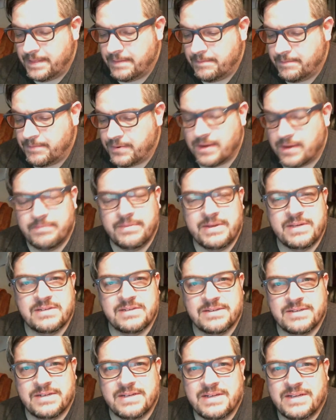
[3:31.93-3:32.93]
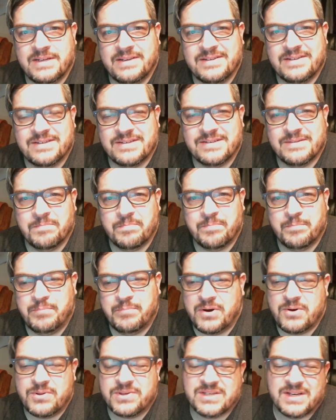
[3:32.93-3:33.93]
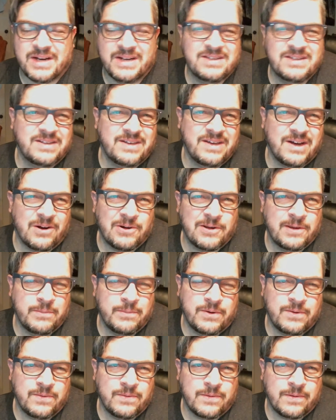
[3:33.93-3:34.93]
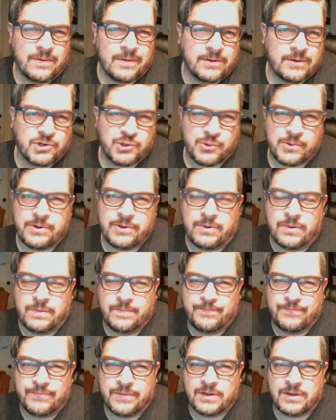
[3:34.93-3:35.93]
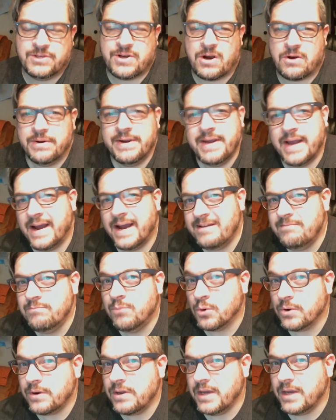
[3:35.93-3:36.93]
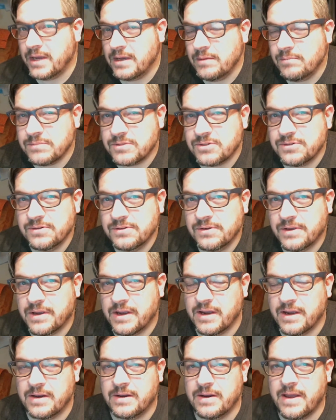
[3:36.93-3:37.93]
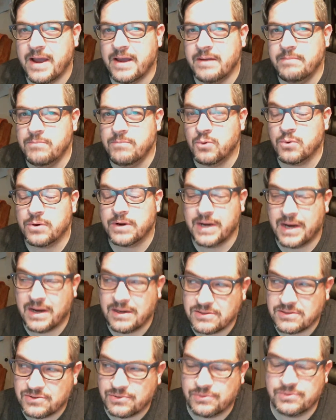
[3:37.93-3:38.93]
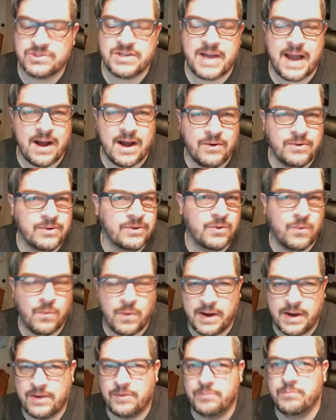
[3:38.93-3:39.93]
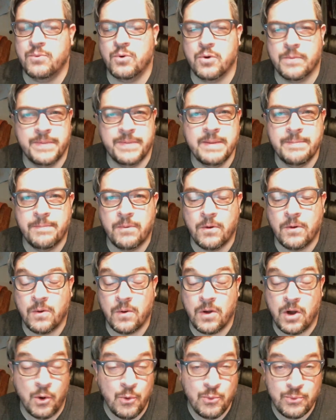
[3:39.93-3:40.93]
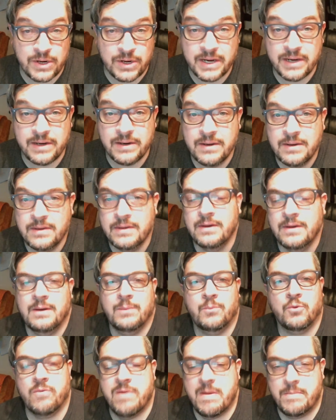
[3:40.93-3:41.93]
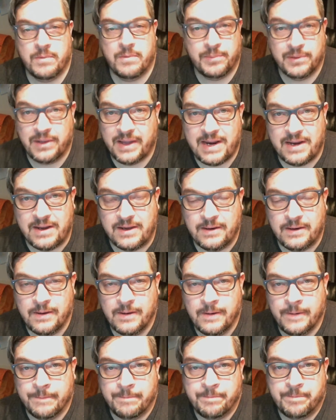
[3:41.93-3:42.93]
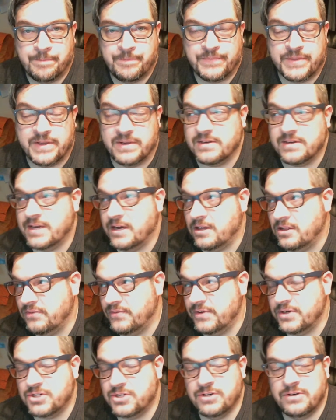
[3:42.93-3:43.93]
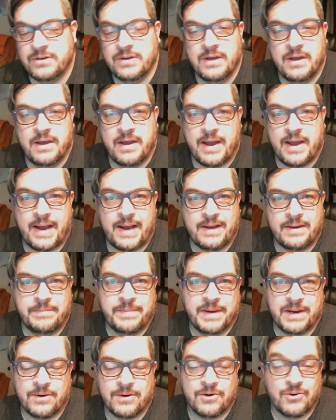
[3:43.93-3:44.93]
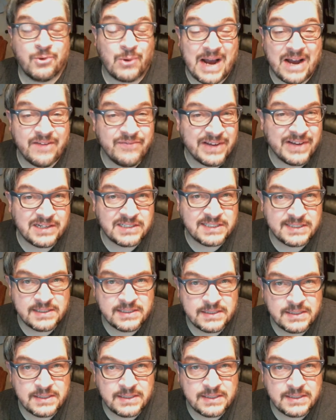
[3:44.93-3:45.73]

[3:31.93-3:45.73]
Problem is both sides of the argument are true. Atari had more games and had more consoles out in the wild. More people owned it. More people played it. The Intellivision had better graphics at the